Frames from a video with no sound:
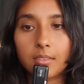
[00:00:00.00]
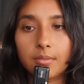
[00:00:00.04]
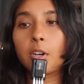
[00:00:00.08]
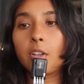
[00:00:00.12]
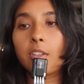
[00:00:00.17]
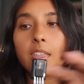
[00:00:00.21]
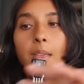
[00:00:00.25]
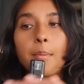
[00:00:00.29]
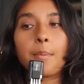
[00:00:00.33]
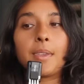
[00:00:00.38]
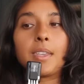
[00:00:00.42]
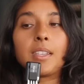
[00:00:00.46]
But
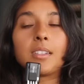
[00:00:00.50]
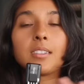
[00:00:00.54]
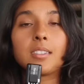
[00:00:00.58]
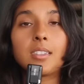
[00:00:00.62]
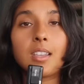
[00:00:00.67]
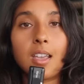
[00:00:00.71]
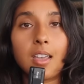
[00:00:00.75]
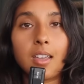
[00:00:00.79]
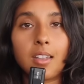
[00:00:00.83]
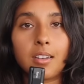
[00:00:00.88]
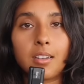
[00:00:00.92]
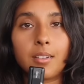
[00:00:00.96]
all that being
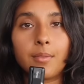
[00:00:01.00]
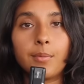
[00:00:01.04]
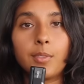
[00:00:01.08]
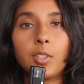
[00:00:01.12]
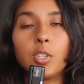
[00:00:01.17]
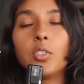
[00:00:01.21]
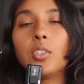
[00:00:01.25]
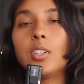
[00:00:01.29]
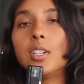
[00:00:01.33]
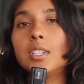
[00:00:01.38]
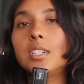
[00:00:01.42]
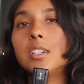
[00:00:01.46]
said,
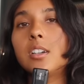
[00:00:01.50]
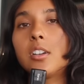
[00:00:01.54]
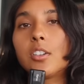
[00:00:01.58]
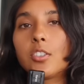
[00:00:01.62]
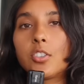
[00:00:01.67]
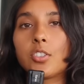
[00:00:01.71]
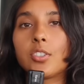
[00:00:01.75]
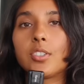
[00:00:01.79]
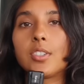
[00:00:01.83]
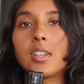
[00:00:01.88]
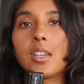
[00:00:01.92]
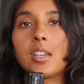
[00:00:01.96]
you need to
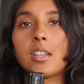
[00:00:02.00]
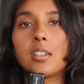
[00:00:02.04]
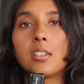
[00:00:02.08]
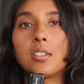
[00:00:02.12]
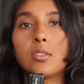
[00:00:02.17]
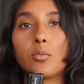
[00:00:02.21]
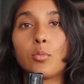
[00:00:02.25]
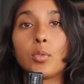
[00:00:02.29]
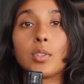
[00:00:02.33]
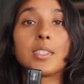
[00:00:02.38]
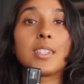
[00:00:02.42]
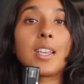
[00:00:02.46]
understand
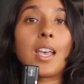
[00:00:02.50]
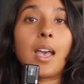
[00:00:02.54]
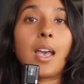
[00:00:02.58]
what's